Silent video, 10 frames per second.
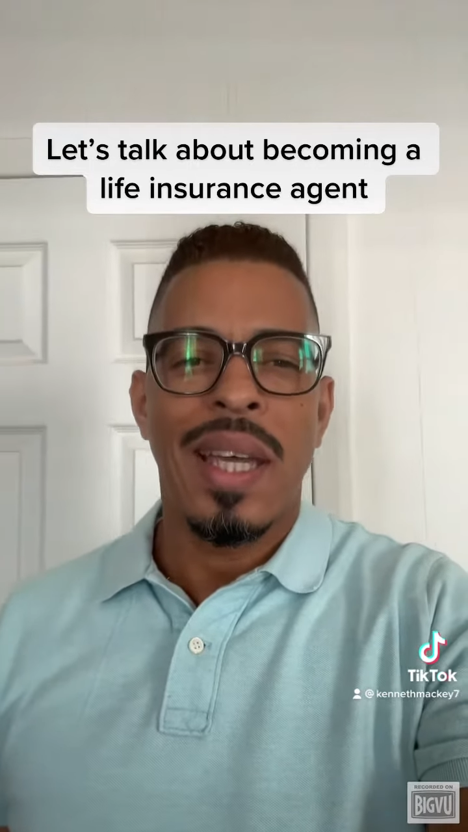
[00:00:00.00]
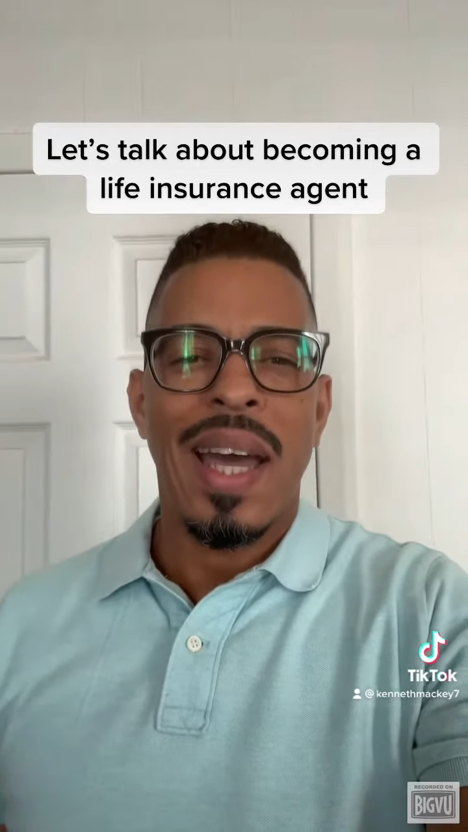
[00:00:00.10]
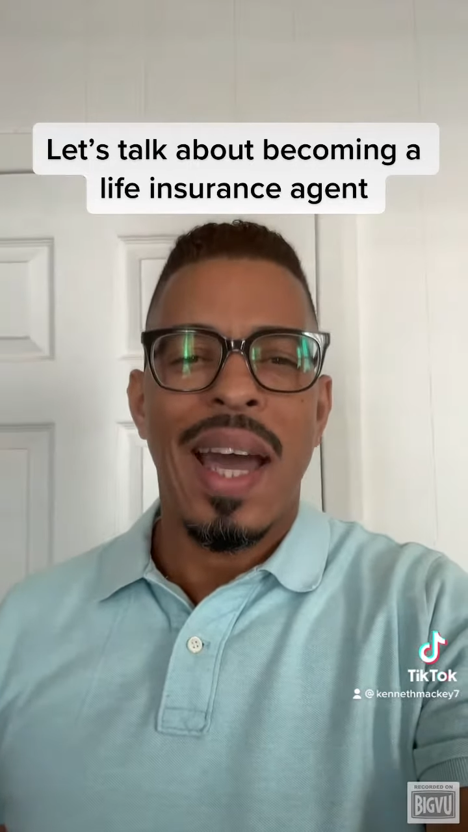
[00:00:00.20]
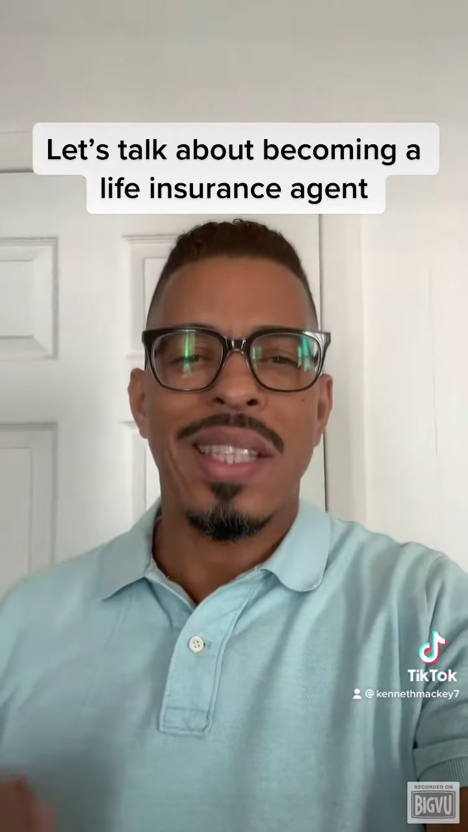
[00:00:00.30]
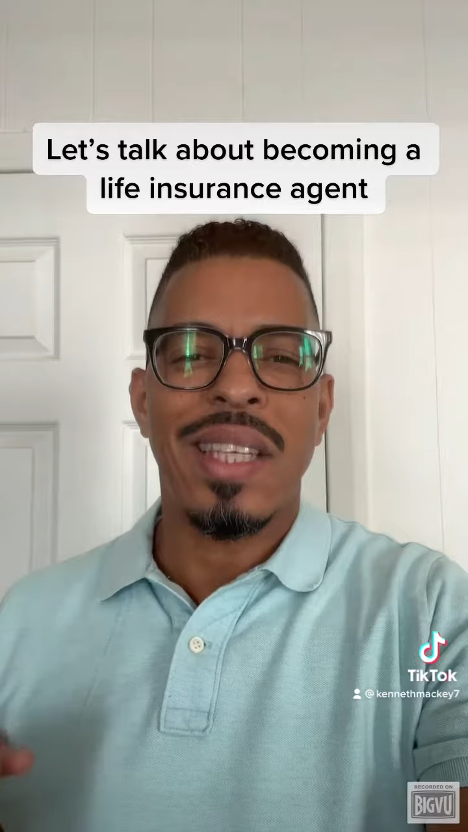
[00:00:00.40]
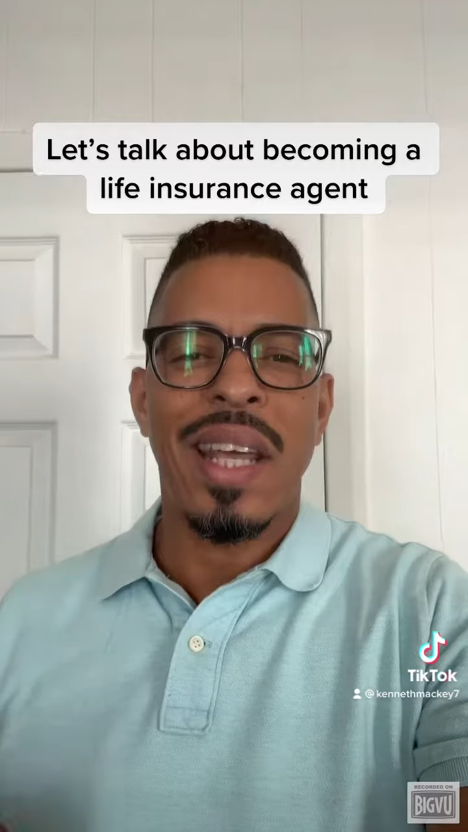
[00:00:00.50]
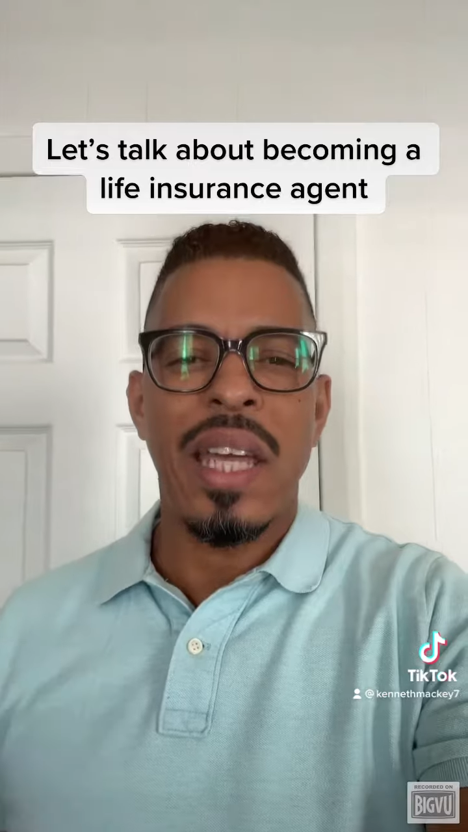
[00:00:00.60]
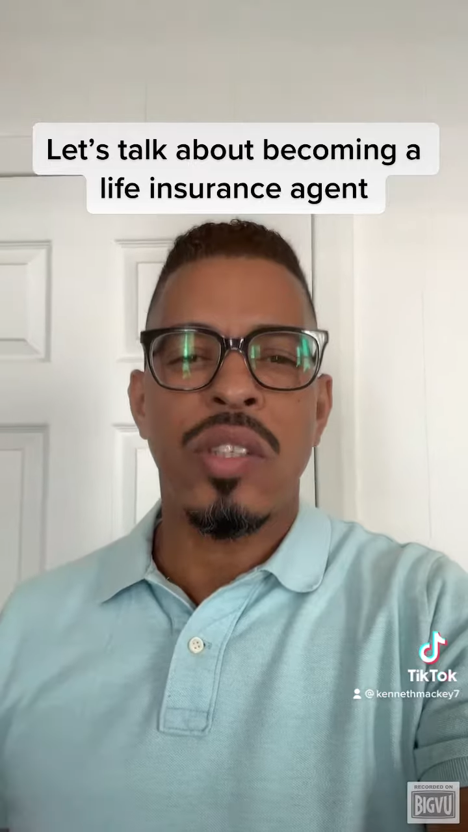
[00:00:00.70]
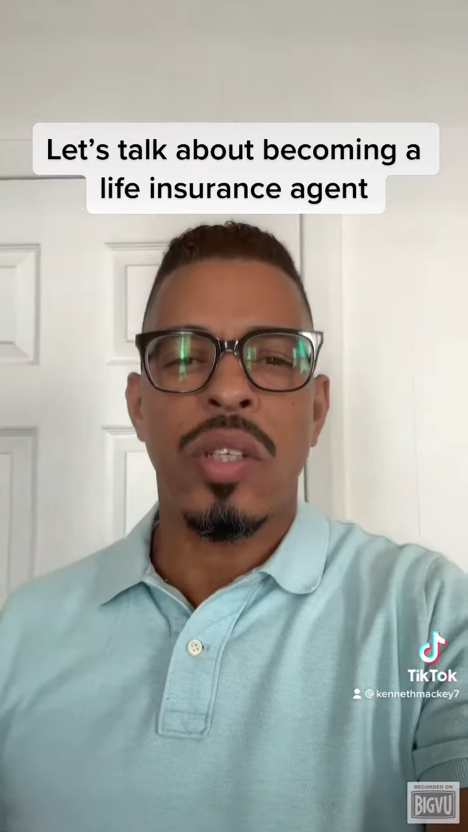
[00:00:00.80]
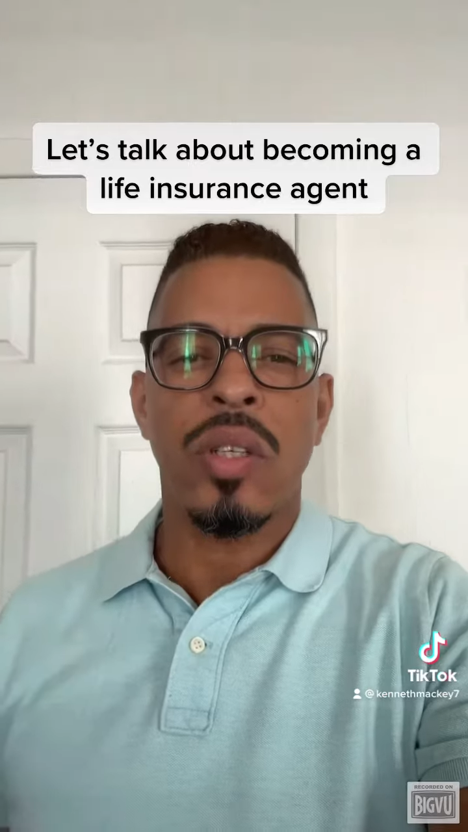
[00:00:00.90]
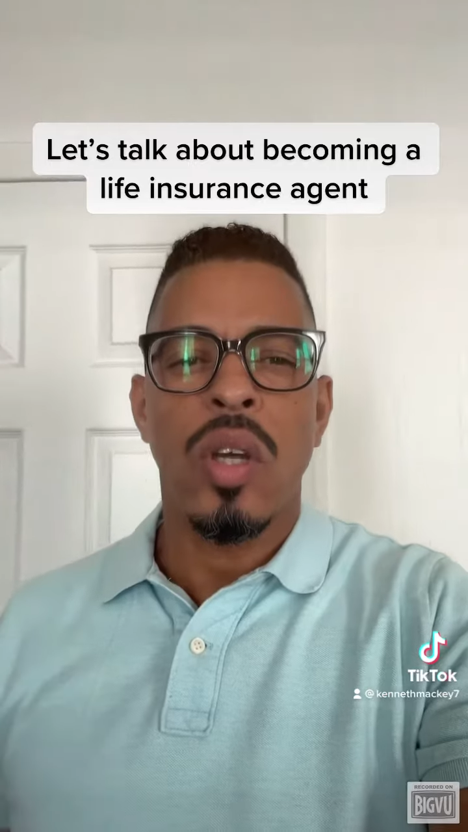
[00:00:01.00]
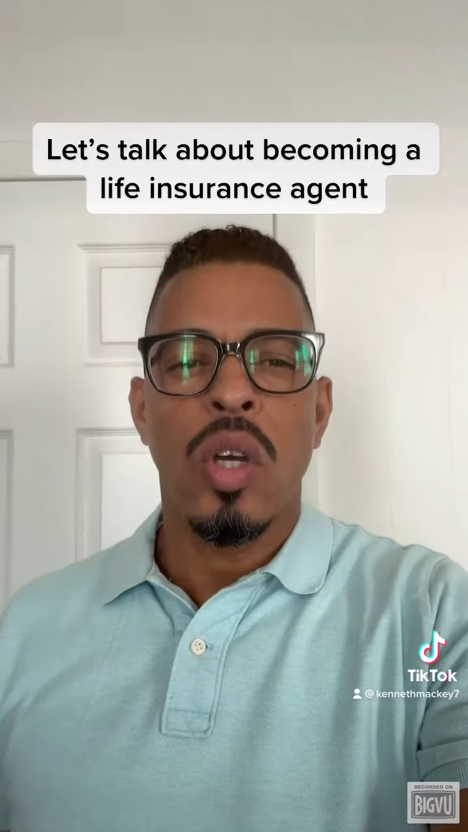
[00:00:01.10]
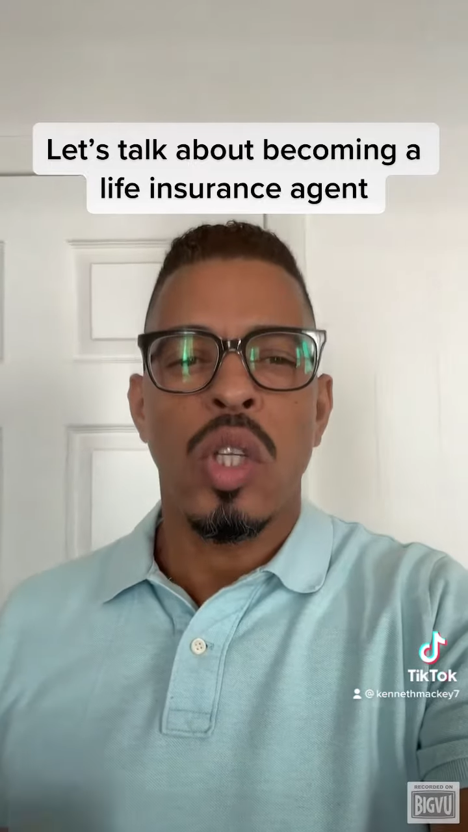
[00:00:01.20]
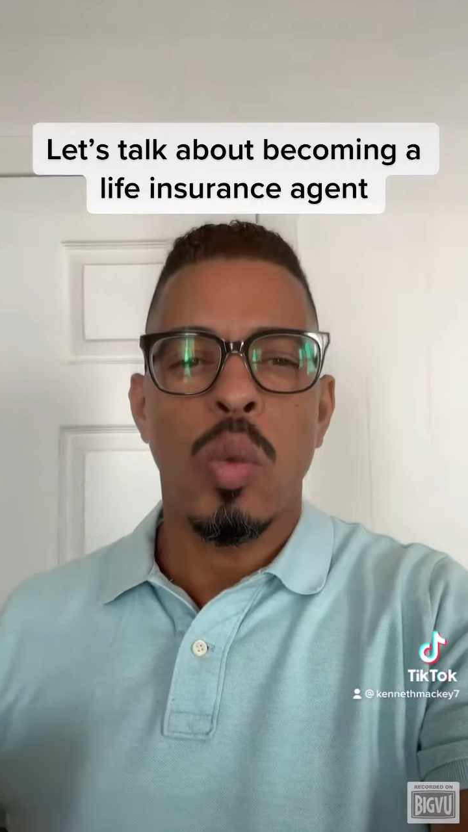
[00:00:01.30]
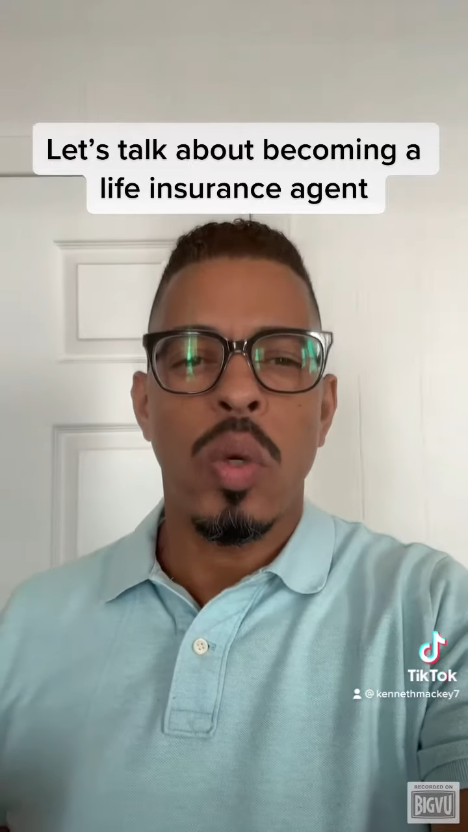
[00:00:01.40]
As an agent,
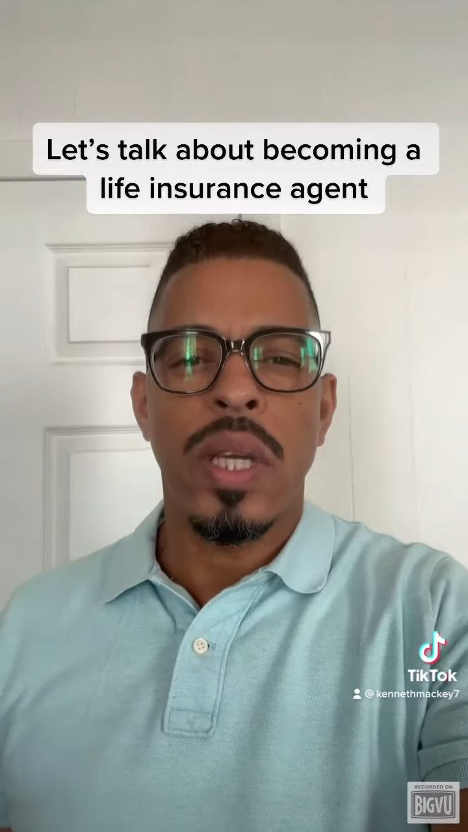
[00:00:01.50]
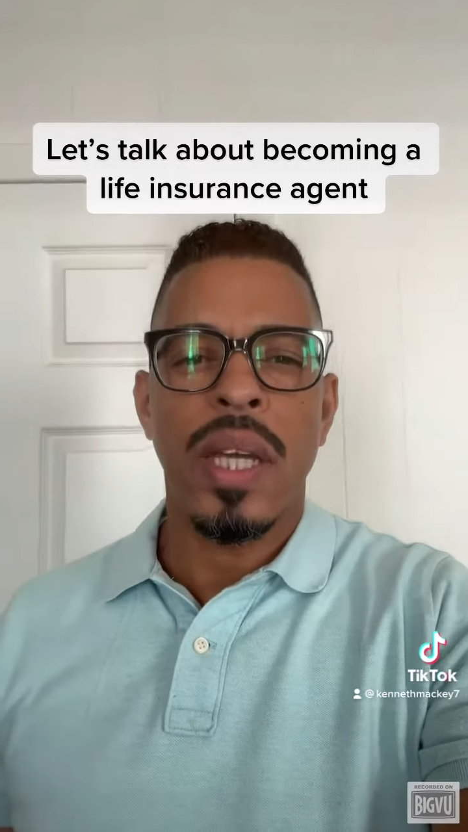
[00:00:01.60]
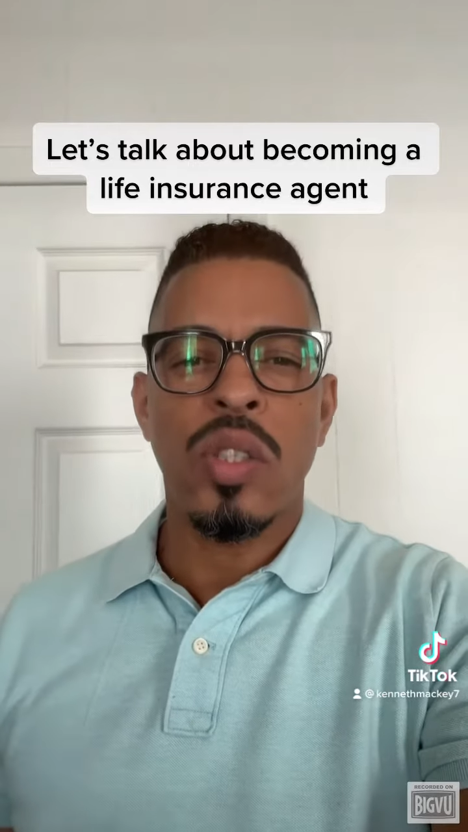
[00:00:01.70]
you will get